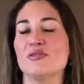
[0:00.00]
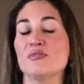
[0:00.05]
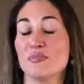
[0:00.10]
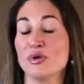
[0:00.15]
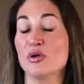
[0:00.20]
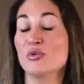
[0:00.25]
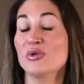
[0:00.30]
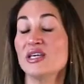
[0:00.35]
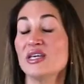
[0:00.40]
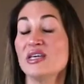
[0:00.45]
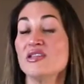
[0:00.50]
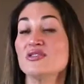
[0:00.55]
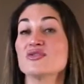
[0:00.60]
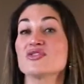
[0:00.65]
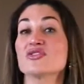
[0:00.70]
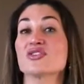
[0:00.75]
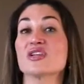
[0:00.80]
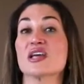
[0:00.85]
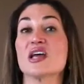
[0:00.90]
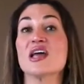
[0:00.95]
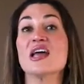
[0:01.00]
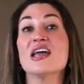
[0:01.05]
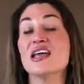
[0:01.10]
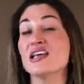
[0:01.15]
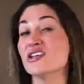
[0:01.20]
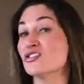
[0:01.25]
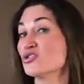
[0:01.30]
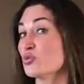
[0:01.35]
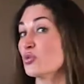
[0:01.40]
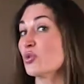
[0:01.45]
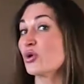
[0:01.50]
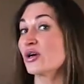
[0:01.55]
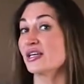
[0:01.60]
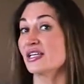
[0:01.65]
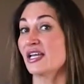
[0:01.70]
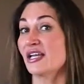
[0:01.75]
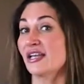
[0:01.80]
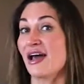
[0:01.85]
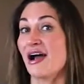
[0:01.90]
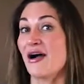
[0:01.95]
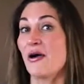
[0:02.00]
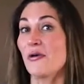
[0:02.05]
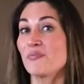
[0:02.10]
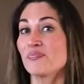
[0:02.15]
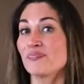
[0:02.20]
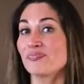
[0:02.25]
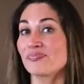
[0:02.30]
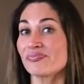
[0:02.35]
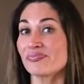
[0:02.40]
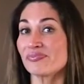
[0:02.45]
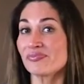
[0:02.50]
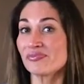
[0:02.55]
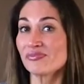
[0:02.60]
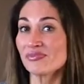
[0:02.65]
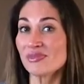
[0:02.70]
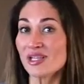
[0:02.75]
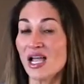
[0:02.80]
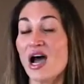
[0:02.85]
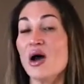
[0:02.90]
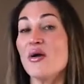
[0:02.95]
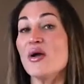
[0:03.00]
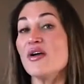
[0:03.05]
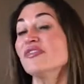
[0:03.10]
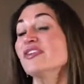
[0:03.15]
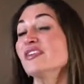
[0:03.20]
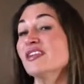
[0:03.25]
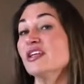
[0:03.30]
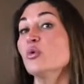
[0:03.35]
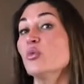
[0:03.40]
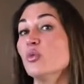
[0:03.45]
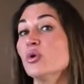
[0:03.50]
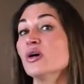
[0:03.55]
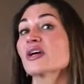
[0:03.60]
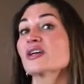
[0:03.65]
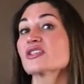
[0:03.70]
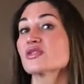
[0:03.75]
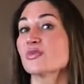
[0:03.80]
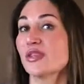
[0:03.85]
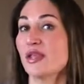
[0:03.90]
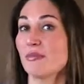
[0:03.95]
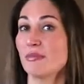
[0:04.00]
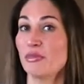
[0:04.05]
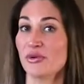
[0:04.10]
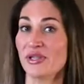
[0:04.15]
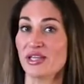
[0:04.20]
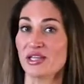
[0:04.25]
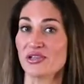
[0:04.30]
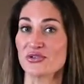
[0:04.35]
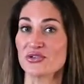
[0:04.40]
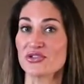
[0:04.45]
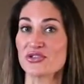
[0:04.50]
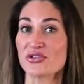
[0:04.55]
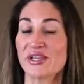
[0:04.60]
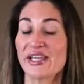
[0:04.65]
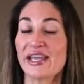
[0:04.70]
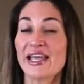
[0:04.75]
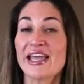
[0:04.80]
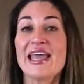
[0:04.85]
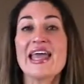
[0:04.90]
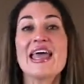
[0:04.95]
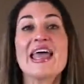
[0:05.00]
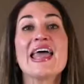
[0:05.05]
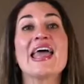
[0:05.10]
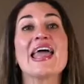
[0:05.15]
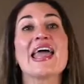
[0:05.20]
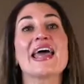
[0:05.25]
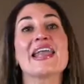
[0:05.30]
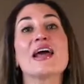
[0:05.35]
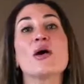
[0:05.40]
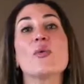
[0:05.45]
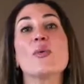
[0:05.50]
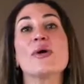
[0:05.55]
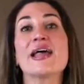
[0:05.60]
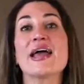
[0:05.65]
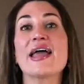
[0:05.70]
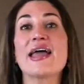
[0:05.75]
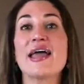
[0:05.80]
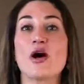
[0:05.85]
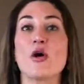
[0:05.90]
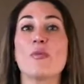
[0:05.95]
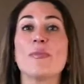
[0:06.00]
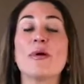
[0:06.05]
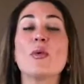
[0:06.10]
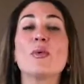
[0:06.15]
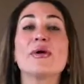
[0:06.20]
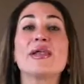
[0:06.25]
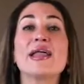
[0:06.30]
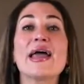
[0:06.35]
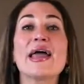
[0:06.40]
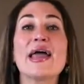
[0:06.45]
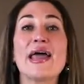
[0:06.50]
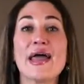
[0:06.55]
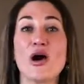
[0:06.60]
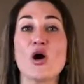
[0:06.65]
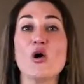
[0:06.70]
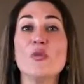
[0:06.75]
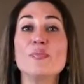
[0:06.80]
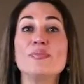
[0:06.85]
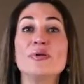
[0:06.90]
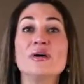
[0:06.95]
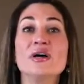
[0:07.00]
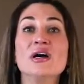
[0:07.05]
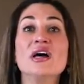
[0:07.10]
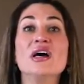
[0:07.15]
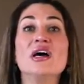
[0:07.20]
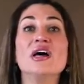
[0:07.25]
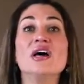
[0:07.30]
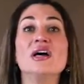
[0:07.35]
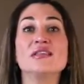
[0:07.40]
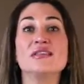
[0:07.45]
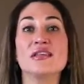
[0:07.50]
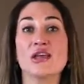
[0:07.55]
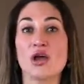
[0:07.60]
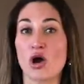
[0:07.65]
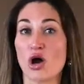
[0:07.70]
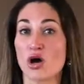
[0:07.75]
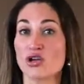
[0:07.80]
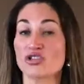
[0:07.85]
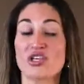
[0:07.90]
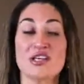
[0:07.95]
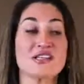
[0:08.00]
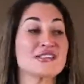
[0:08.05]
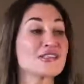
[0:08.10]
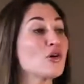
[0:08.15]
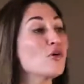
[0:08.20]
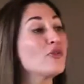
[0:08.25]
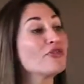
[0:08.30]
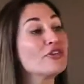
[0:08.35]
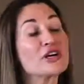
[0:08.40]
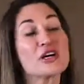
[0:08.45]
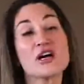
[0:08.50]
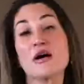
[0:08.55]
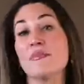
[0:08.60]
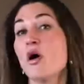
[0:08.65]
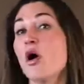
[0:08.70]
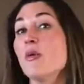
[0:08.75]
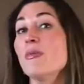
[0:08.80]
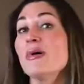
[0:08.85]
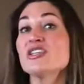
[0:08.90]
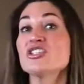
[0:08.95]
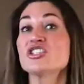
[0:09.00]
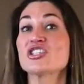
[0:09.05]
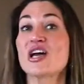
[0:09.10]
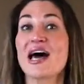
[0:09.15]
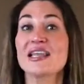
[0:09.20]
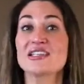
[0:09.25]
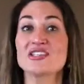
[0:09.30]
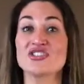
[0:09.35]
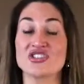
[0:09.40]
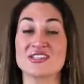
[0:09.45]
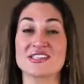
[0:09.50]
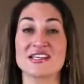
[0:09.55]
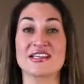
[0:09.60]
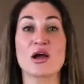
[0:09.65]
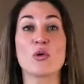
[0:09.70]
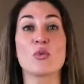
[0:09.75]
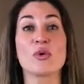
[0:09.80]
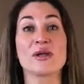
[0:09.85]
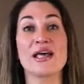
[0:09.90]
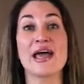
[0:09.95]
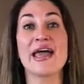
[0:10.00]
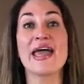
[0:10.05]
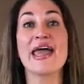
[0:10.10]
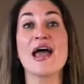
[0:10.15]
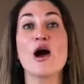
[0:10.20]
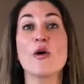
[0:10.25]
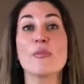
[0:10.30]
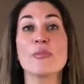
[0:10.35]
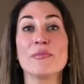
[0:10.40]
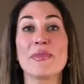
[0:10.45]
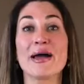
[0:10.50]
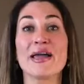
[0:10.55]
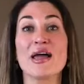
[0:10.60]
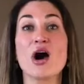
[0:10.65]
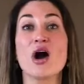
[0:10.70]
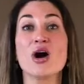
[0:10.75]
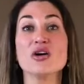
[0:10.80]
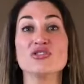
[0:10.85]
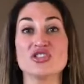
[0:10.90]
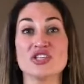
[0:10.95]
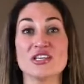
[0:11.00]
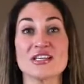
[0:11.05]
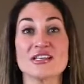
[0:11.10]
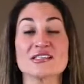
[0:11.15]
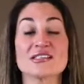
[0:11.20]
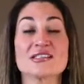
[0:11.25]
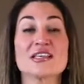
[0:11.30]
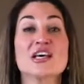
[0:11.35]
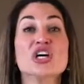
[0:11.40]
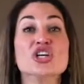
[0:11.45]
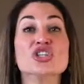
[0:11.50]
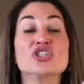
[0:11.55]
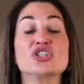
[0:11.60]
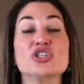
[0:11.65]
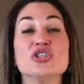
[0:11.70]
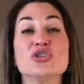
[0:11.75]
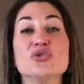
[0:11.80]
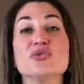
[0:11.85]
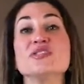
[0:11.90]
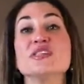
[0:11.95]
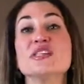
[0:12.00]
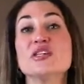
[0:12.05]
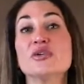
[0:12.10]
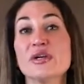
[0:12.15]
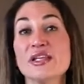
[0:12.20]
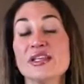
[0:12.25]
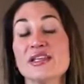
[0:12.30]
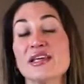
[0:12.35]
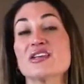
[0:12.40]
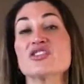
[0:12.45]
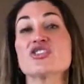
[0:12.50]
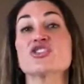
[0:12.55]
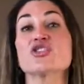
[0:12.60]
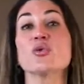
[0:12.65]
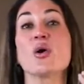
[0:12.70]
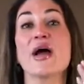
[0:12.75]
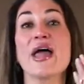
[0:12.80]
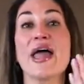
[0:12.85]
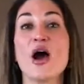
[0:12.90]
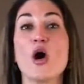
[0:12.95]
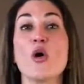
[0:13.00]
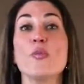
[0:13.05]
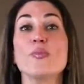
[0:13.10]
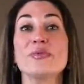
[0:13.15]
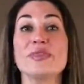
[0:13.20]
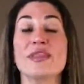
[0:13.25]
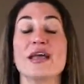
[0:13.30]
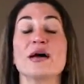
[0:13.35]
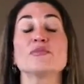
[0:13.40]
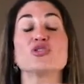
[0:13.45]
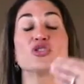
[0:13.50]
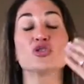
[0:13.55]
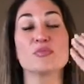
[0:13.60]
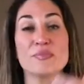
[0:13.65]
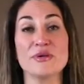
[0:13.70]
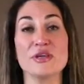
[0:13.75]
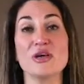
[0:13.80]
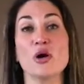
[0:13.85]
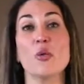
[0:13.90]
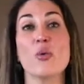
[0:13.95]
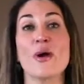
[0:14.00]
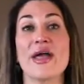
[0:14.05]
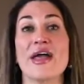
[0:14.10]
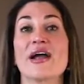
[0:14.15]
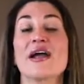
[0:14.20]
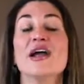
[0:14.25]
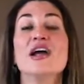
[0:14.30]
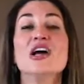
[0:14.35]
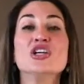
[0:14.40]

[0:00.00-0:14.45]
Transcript: beauty industry is working now. how everything works with the beauty industry. And I want to help. I want to help the audience. I overcome all my challenges, and I want to help my audience to use ingredients to help them to be aware